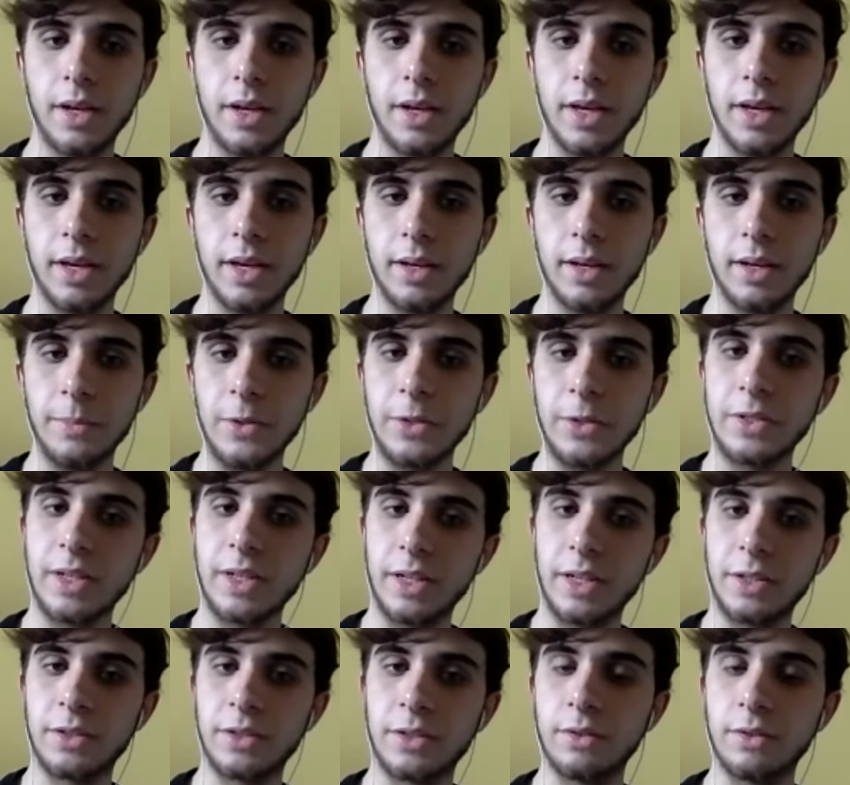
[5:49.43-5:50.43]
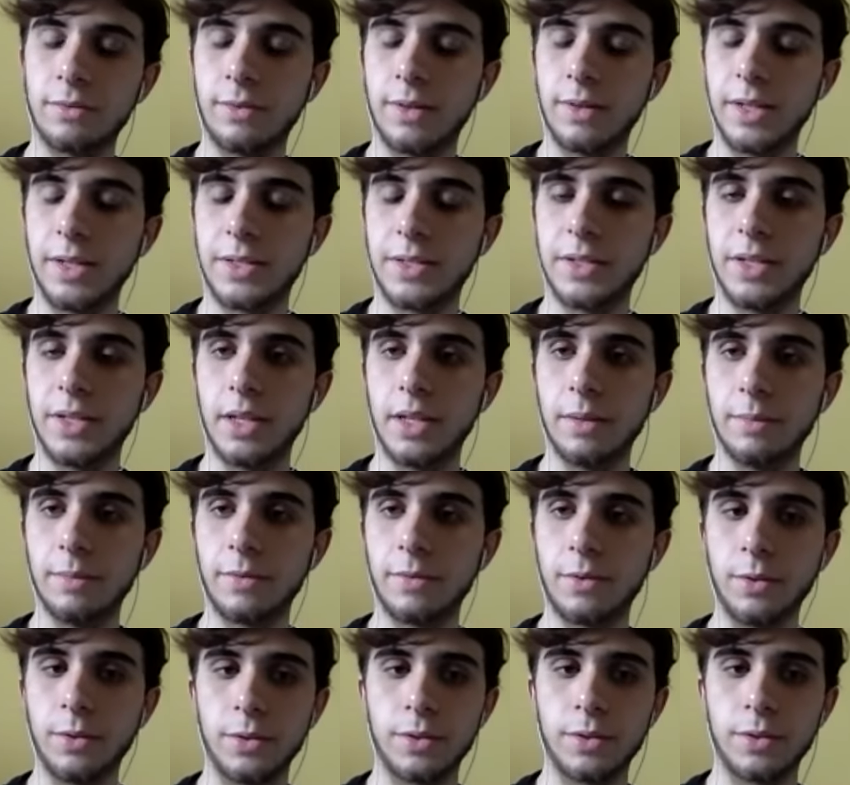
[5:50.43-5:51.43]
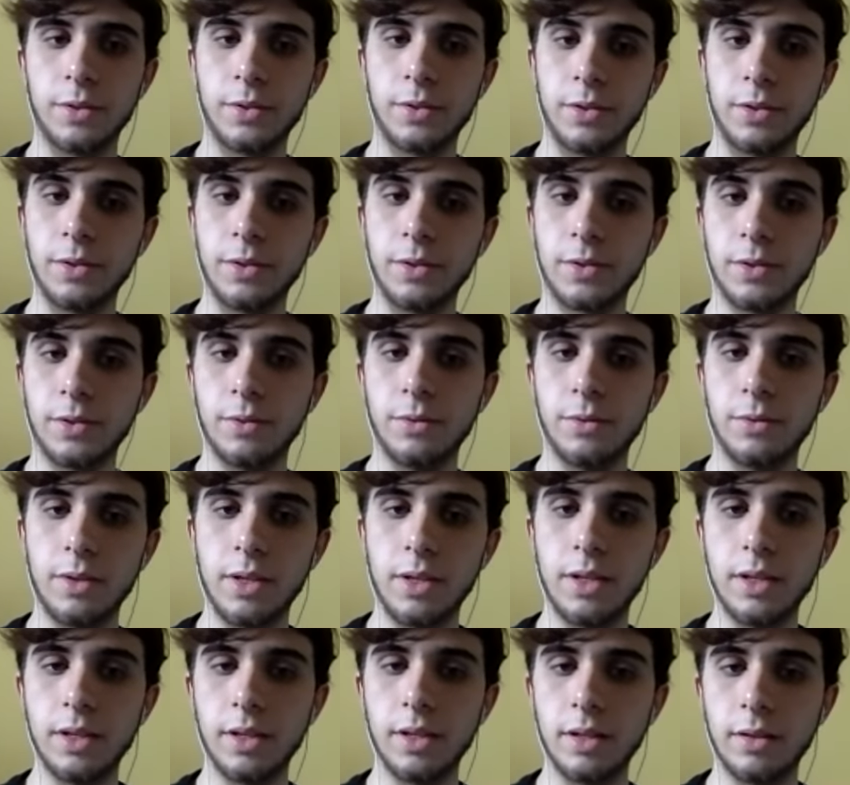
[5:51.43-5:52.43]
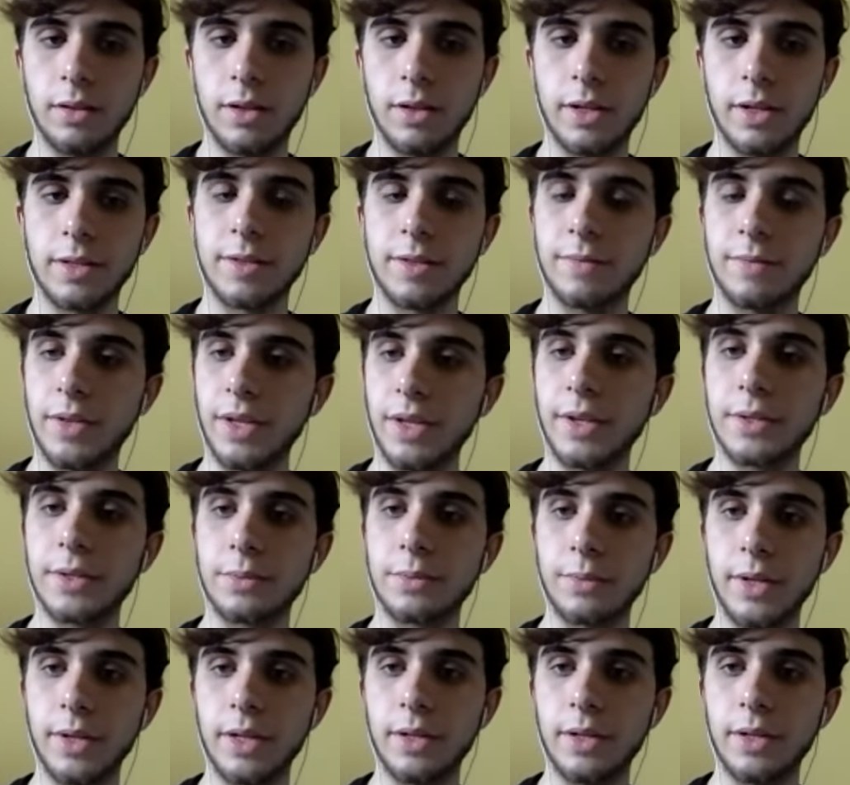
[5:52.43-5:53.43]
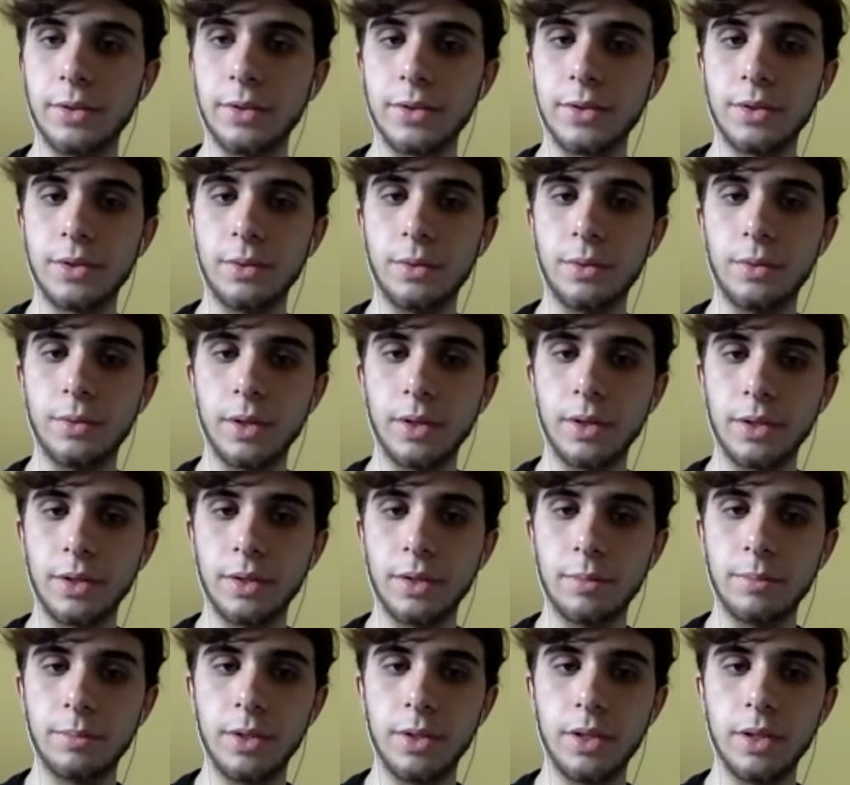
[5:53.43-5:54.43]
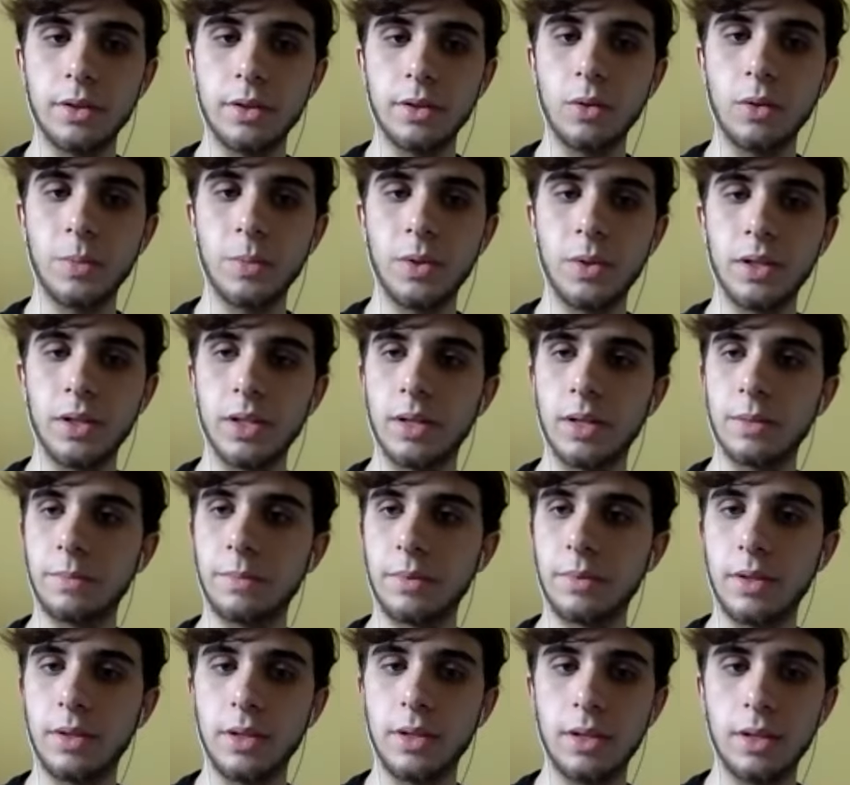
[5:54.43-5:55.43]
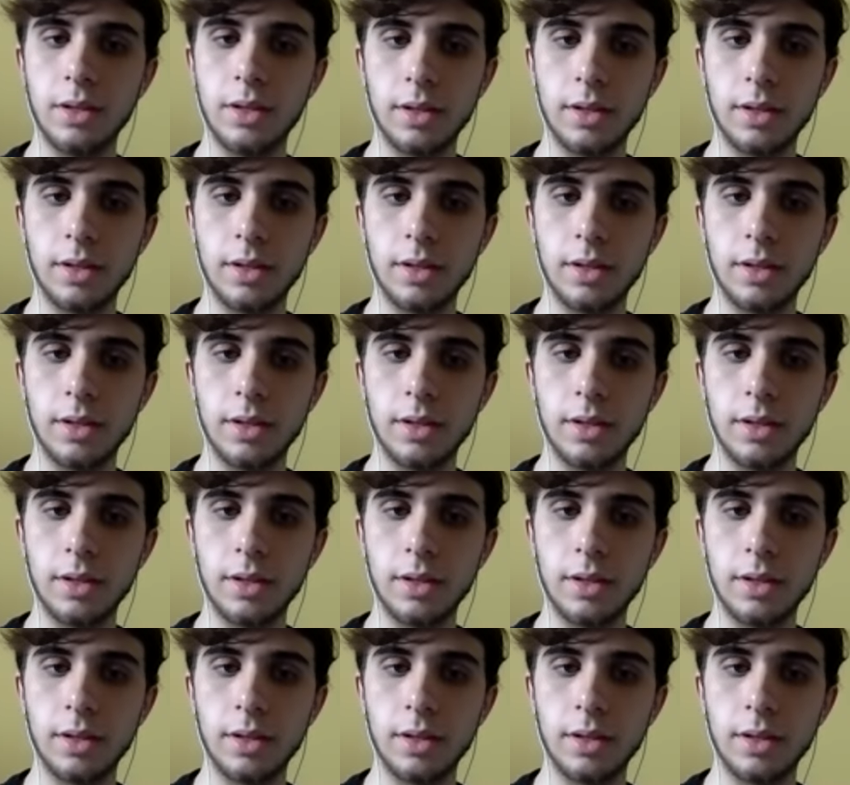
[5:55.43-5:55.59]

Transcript: And besides SoFi Stadium, of course, there's also the Las Vegas Raiders, who are going to be opening up the